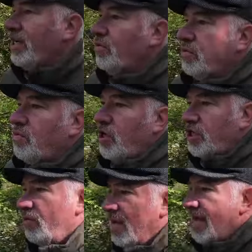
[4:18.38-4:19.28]
bridge was
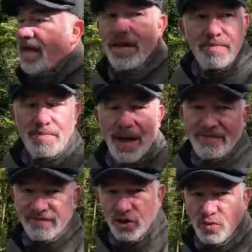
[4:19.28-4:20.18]
washed away by
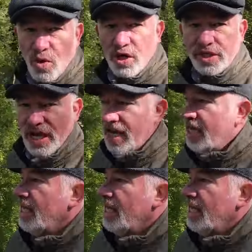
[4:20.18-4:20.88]
floodwater.